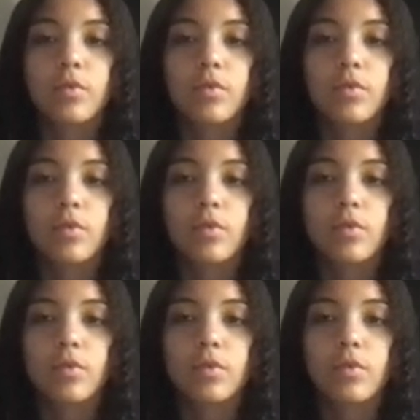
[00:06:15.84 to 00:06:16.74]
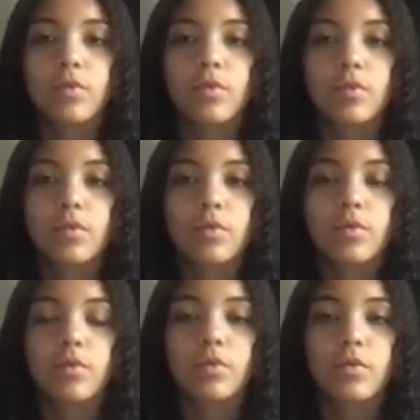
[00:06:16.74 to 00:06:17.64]

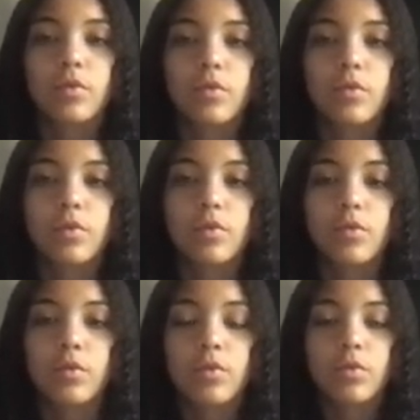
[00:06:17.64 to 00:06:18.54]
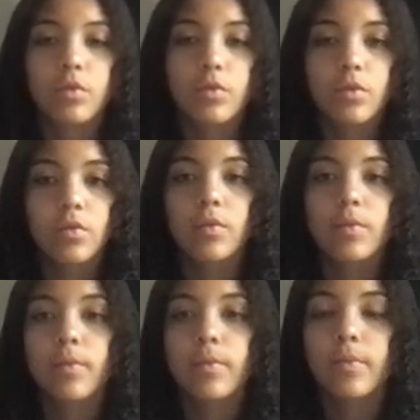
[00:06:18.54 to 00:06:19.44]

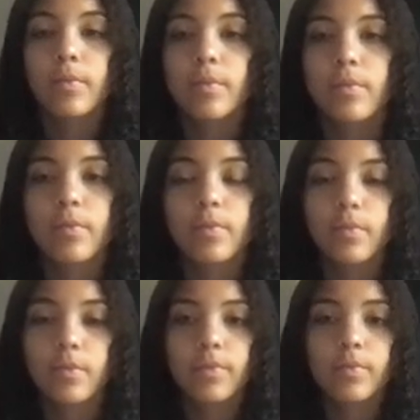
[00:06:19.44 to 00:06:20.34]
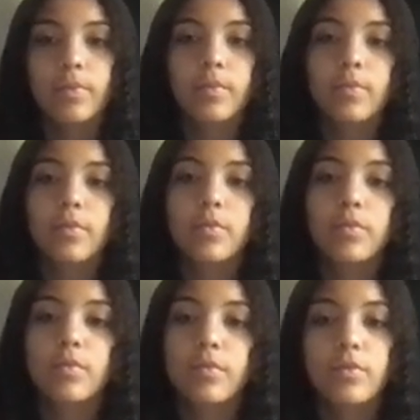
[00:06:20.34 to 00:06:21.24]

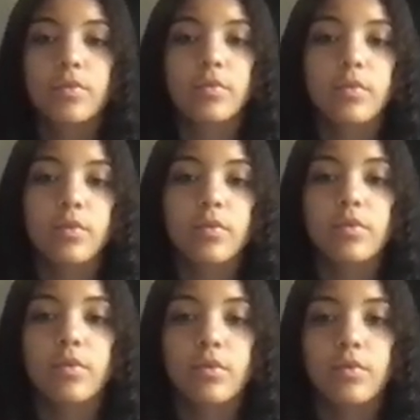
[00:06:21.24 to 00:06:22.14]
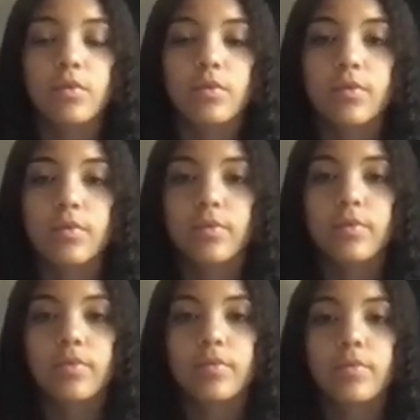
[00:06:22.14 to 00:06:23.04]

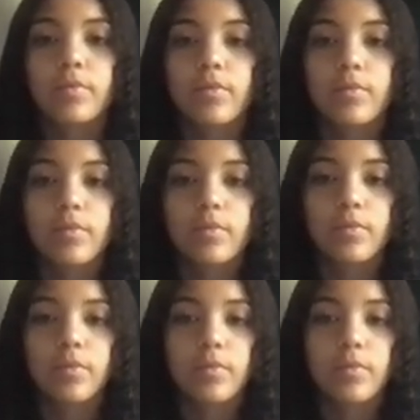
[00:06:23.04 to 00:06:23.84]
(silent)